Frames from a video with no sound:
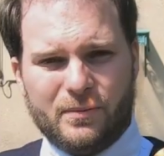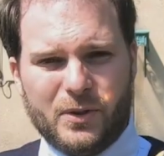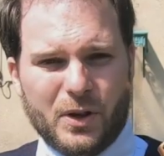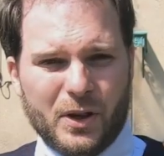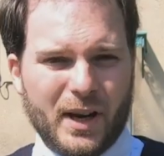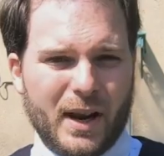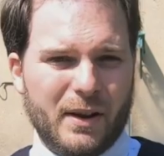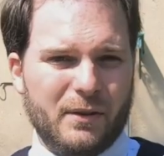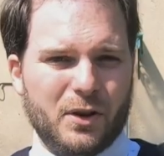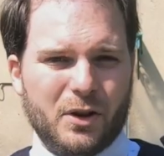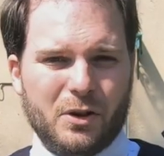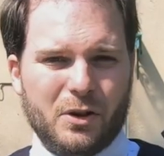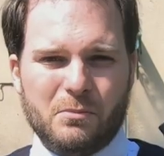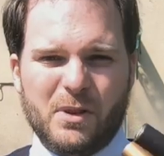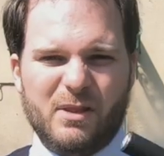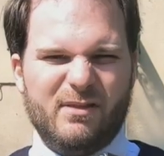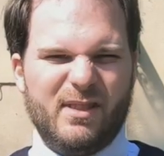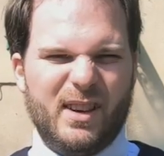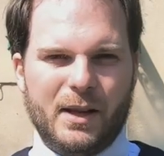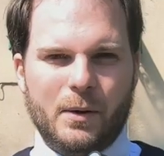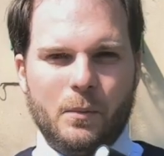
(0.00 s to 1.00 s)
you're never going to
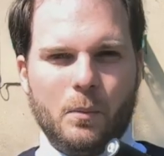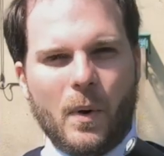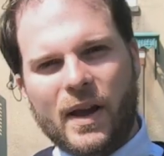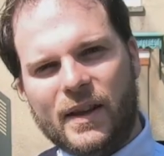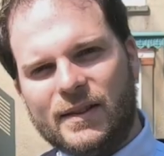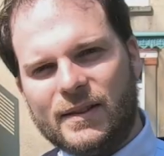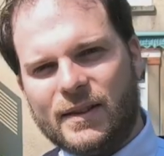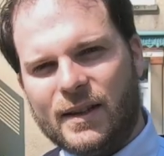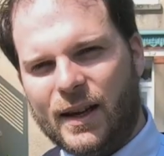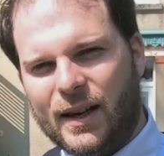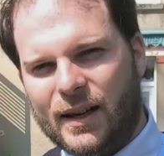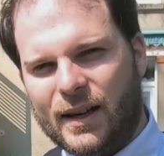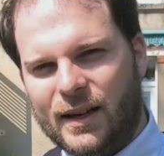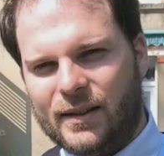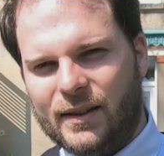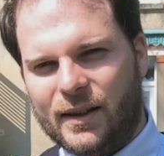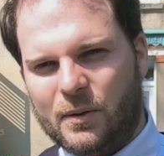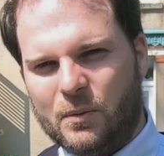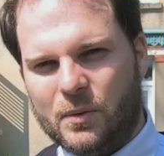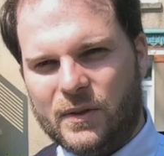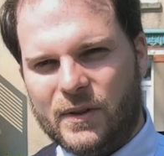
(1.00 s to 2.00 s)
be really wasting
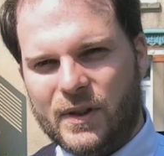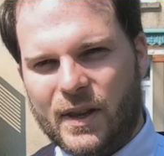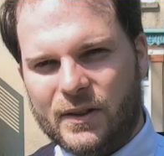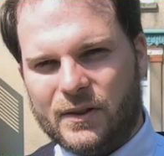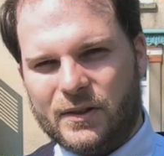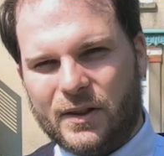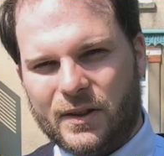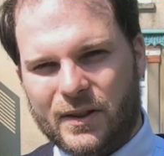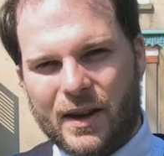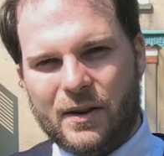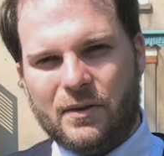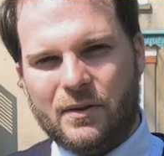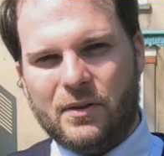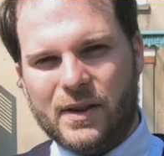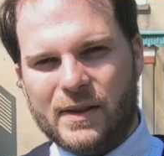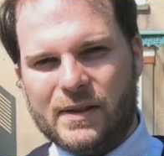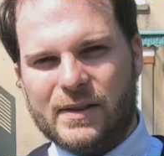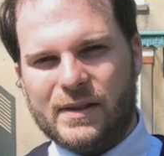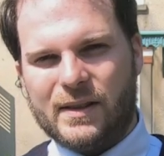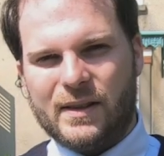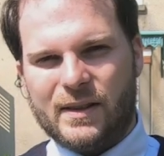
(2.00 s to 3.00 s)
anything with this, so there
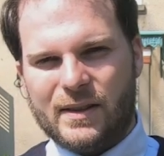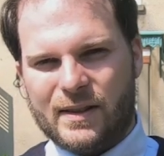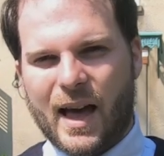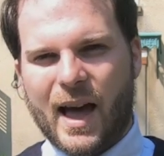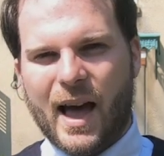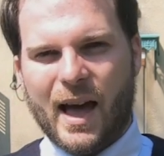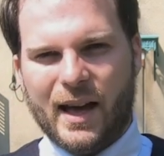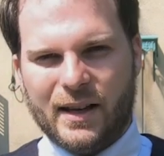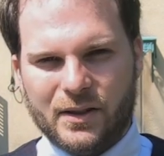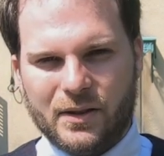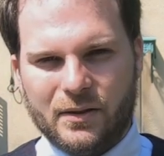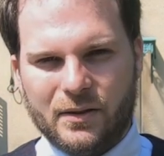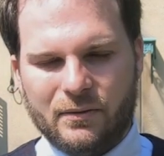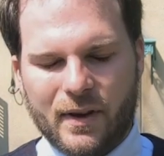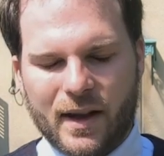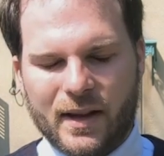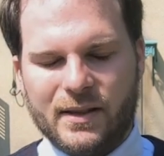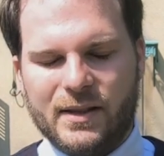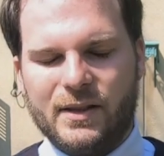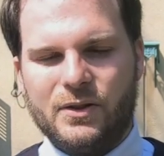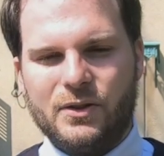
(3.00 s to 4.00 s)
is that added
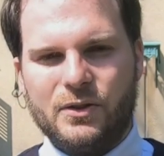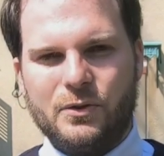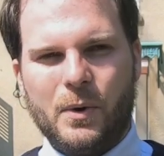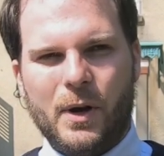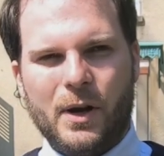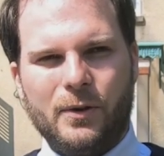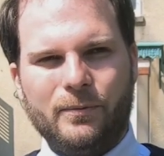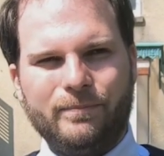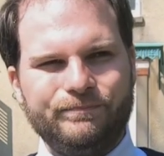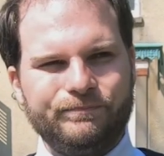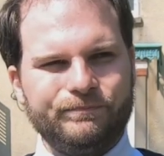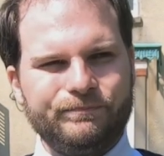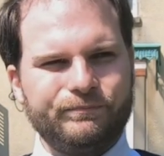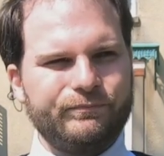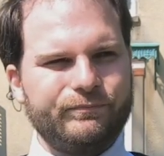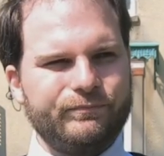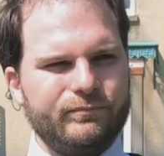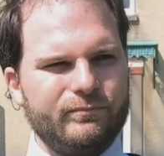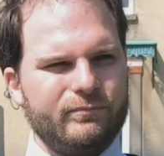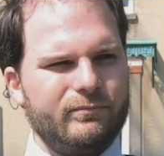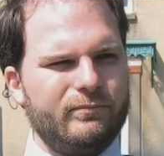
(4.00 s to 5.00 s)
advantage as well.
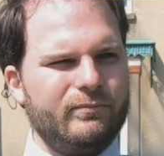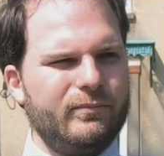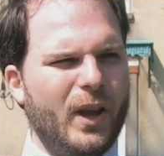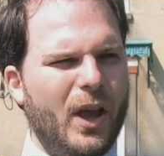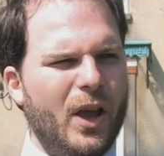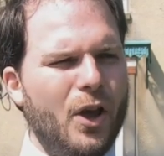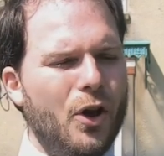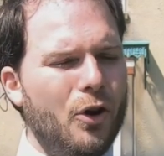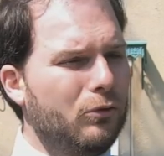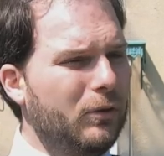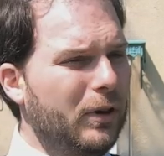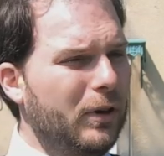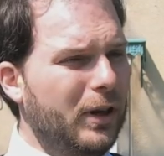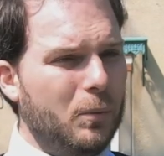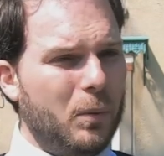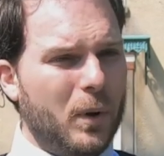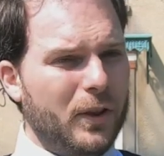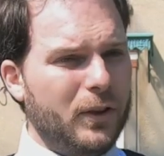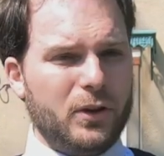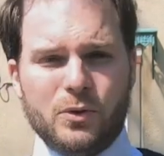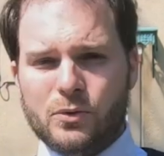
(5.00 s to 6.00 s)
Really,
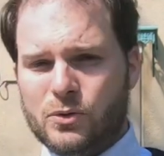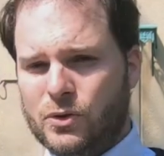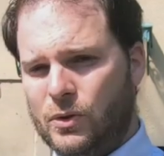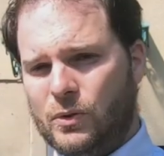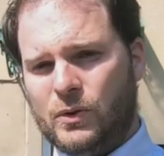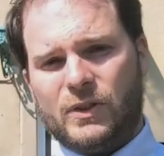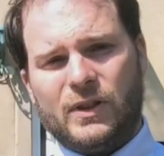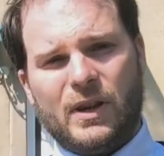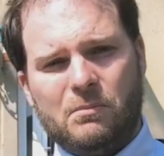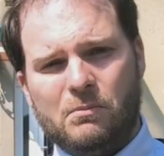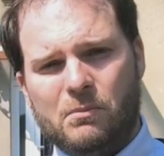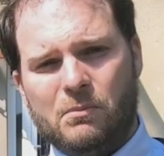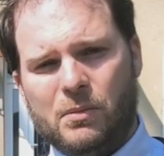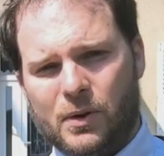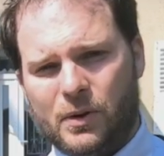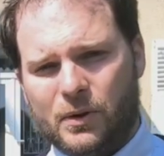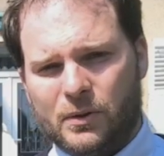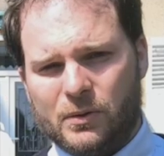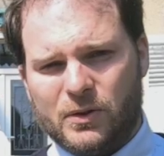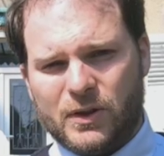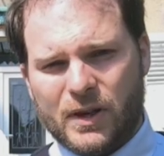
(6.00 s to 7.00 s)
whether you choose
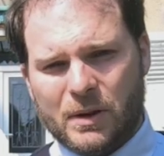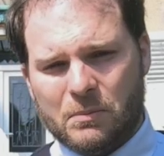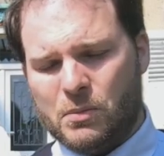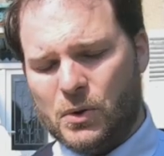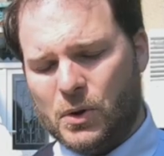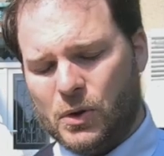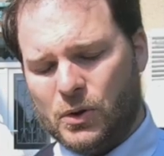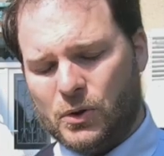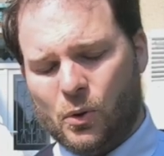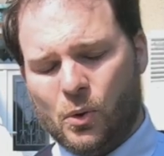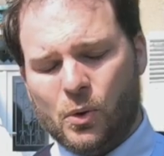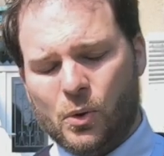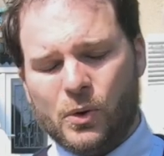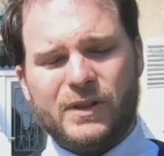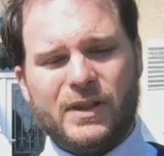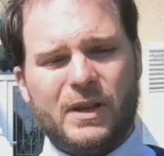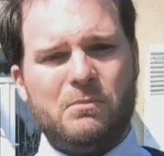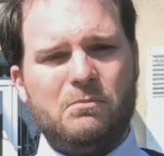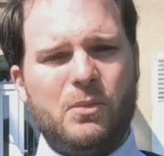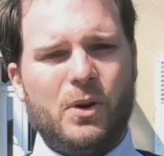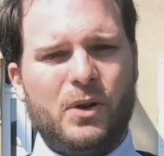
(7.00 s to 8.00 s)
Scentbird or
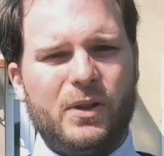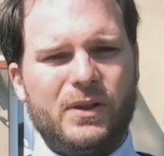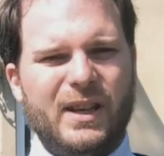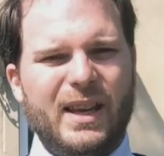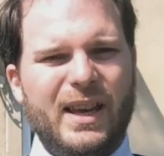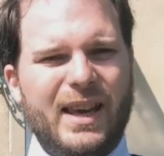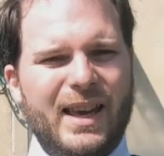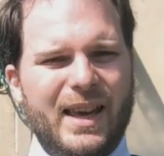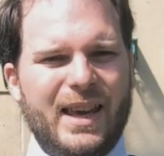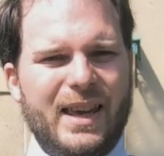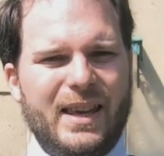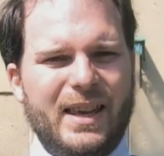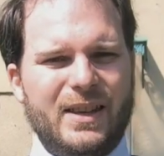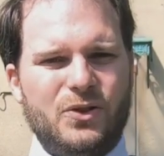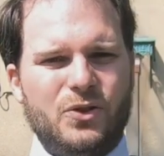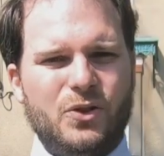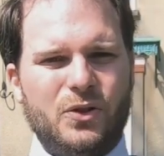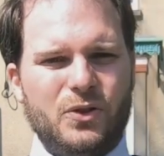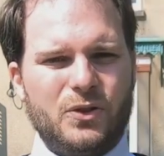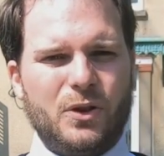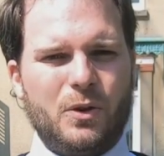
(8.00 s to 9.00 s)
Scent Box is
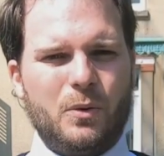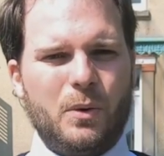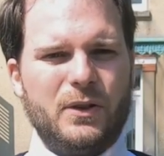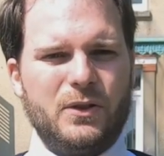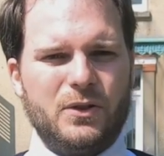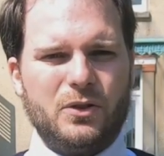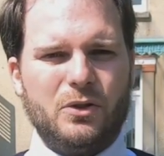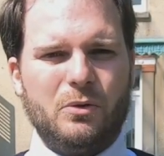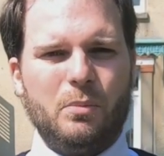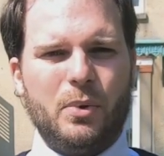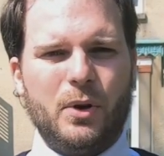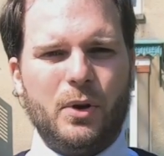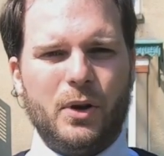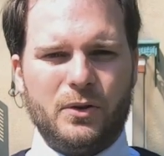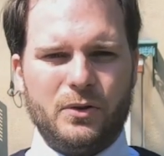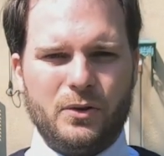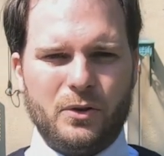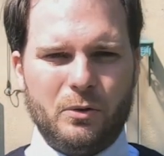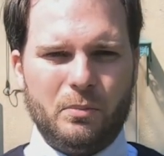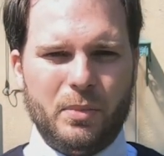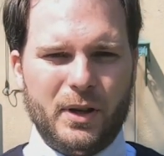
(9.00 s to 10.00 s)
just a question of
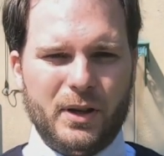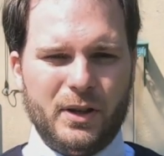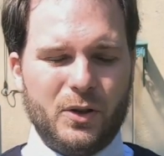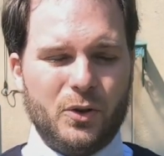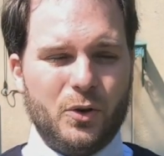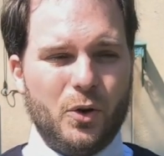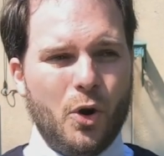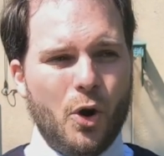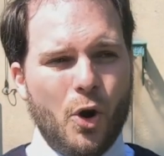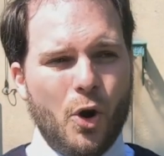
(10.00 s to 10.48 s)
personal opinion.